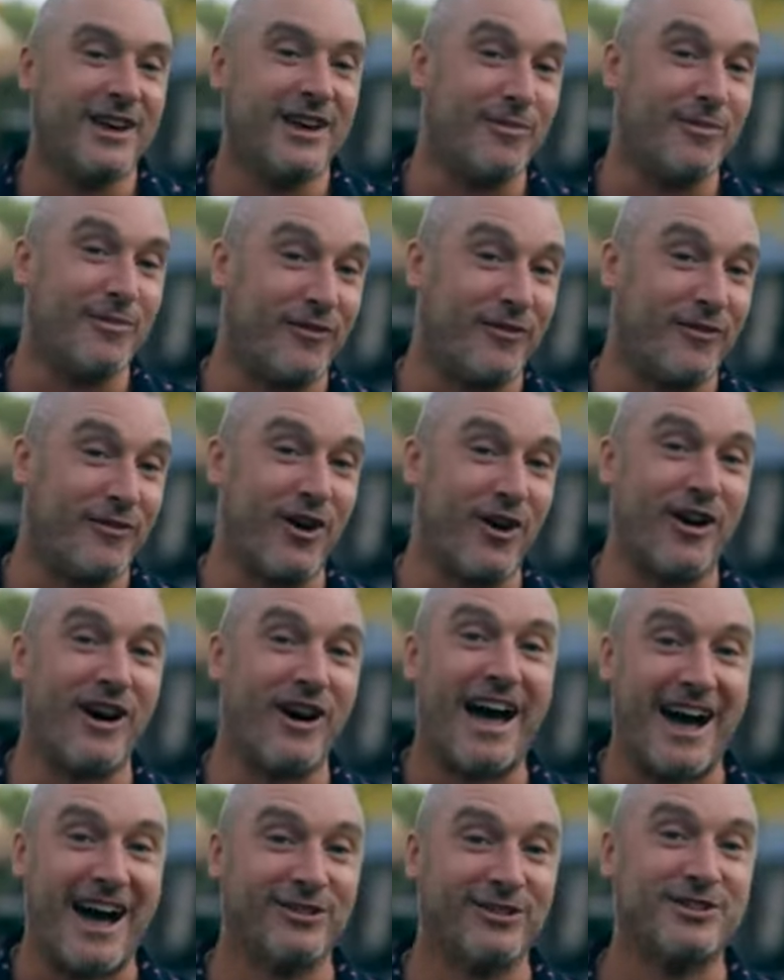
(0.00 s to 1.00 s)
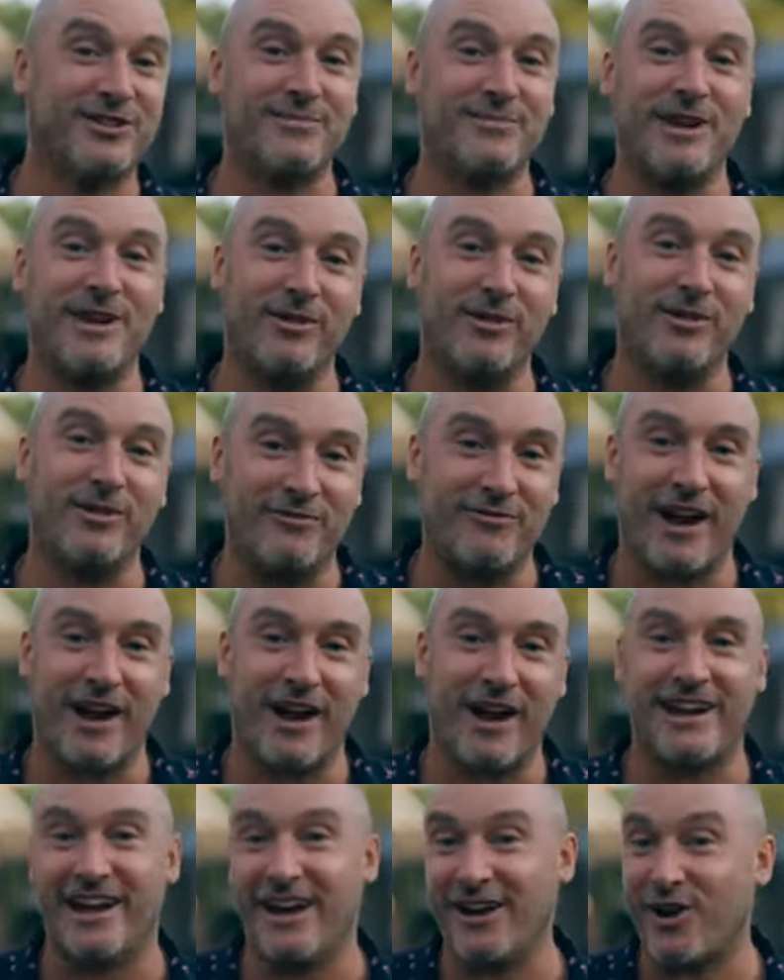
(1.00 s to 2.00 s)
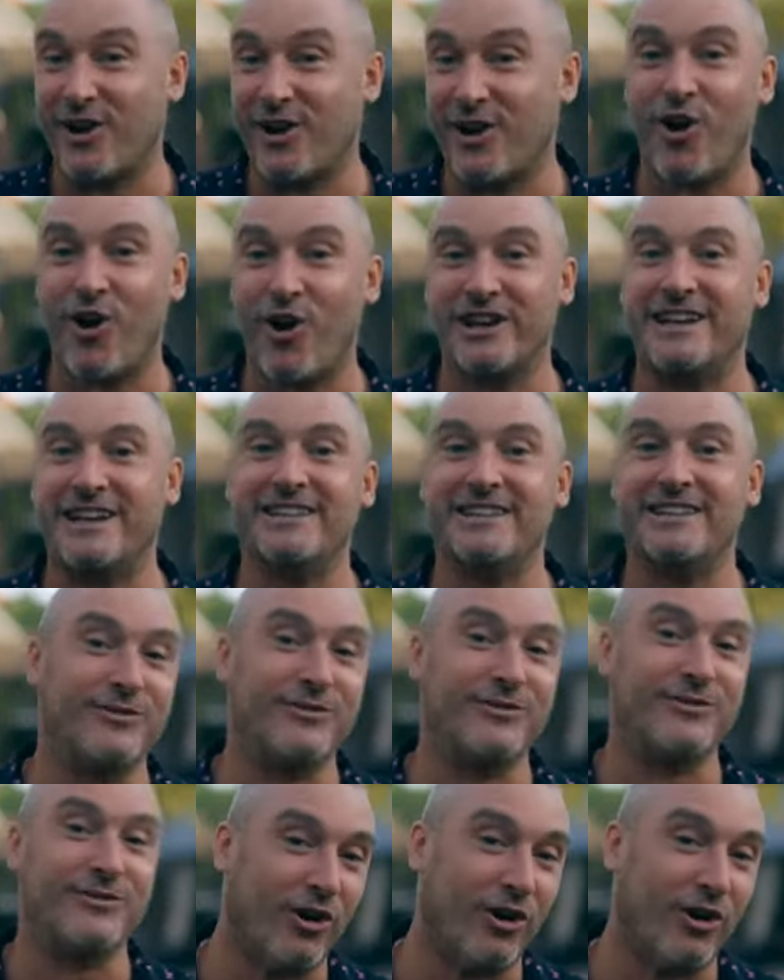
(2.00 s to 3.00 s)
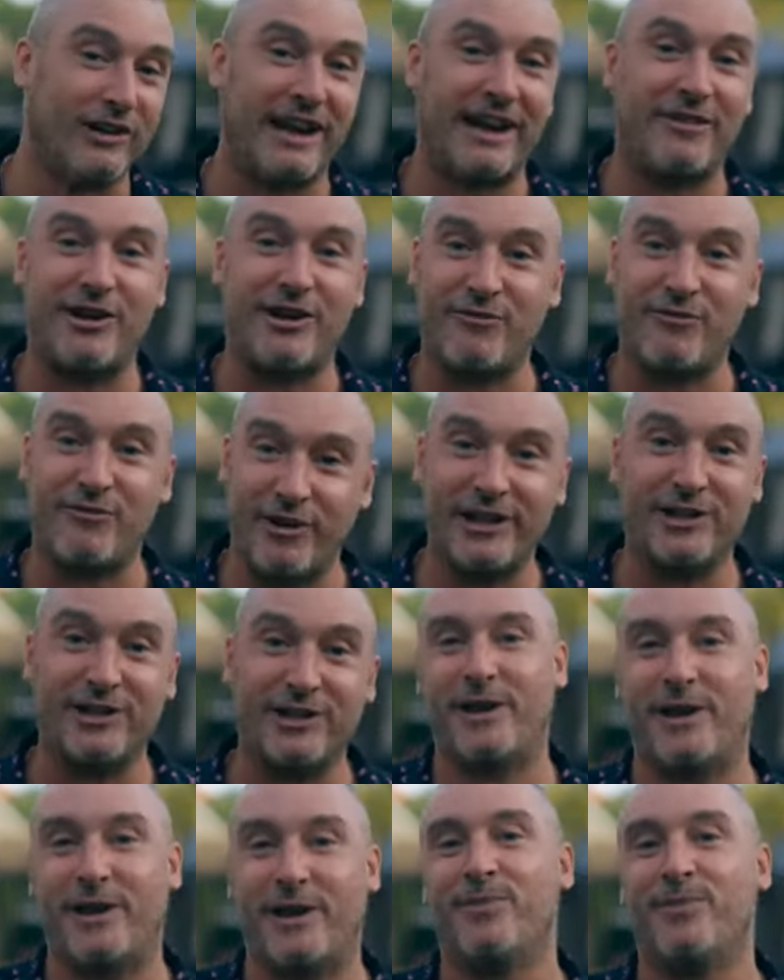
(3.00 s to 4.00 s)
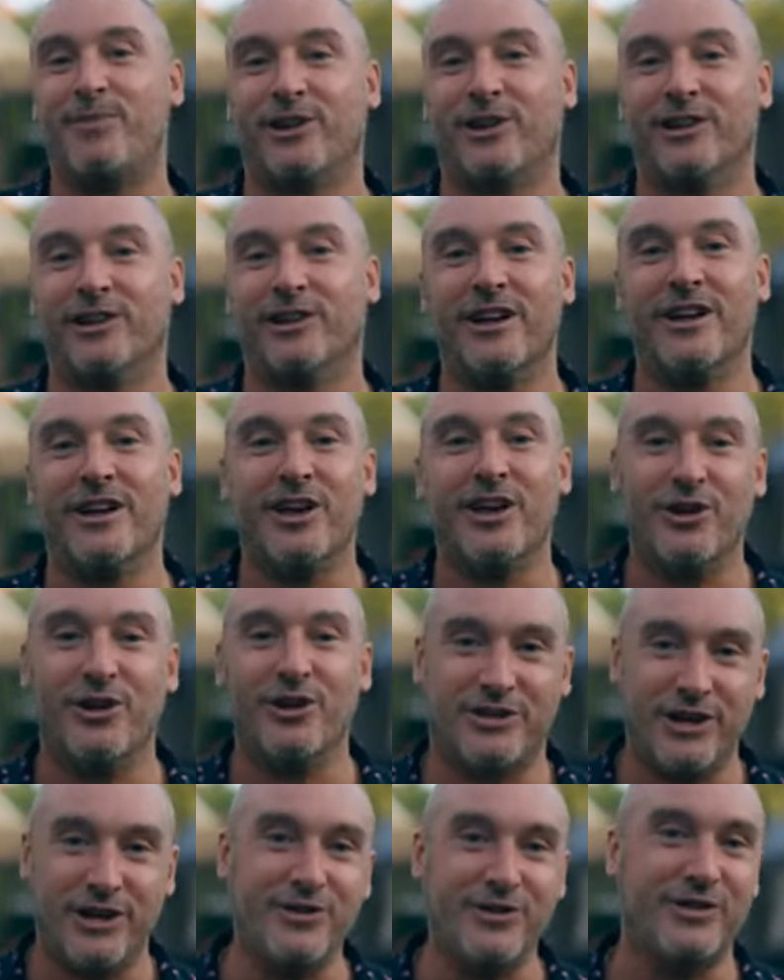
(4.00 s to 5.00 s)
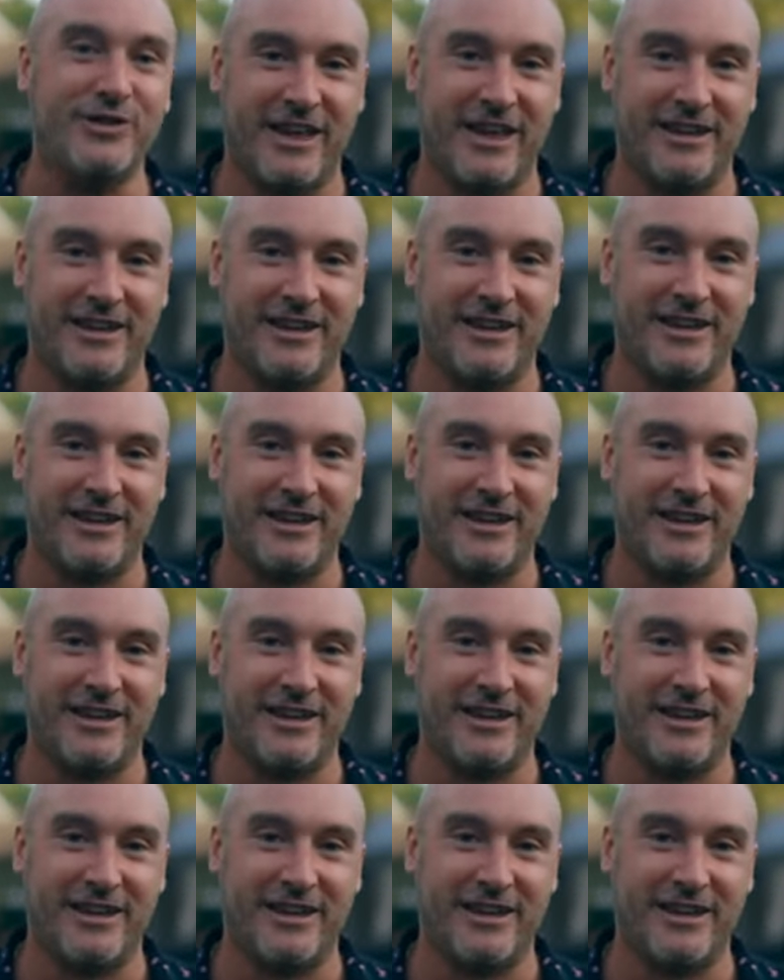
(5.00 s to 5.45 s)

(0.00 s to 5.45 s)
Number four, how to make money rain according to ordinary real people who do this.